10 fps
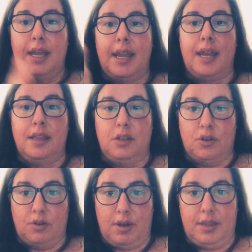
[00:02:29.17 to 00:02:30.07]
and then
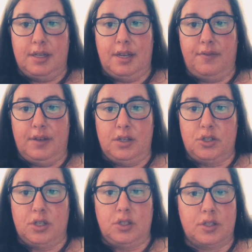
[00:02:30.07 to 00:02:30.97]
you're going to write the
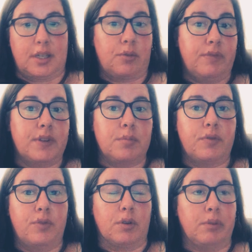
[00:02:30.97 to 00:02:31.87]
definition, just like we've done
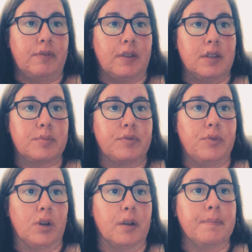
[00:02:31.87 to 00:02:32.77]
before. We've done this
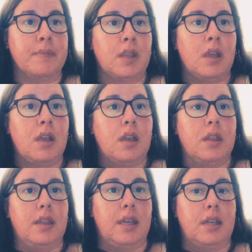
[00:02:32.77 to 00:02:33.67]
before.
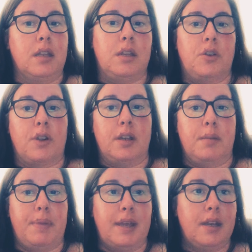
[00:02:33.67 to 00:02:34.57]
Then in your
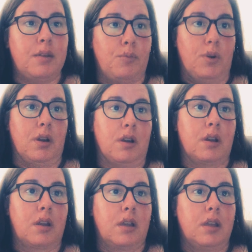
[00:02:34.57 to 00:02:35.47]
independent
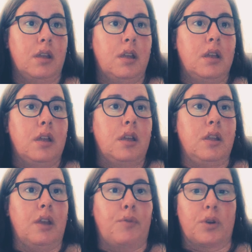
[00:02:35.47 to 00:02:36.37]
work,
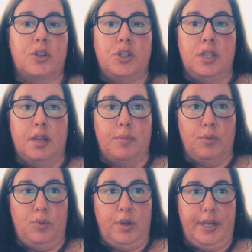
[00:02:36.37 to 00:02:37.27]
you have worksheet number
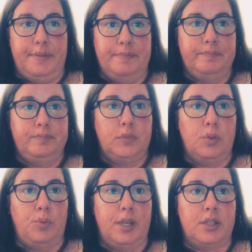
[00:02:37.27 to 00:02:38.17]
1,
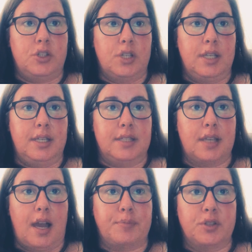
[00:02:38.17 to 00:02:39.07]
which
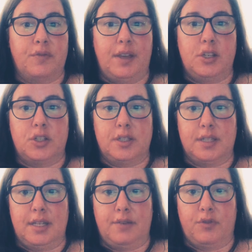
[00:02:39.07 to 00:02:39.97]
is observations
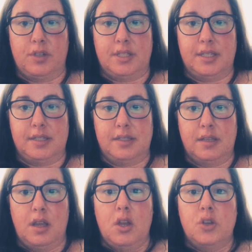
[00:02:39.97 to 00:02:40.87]
and inferences.
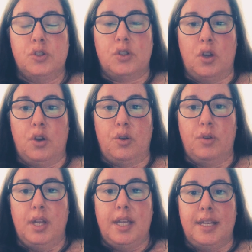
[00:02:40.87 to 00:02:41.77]

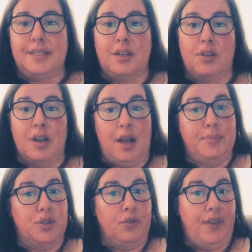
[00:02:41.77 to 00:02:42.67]
So is there an
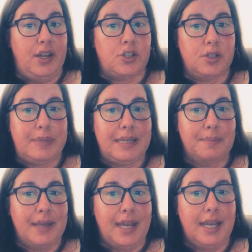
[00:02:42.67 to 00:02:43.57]
observation
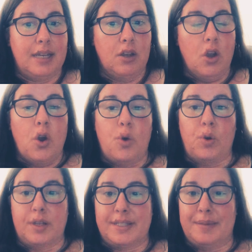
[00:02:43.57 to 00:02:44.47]
being made,
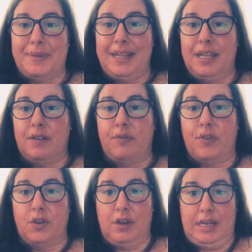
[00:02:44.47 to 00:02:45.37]
or is somebody
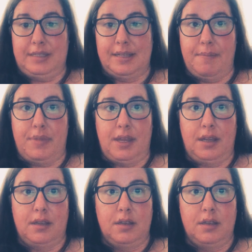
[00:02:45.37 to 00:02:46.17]
inferring something?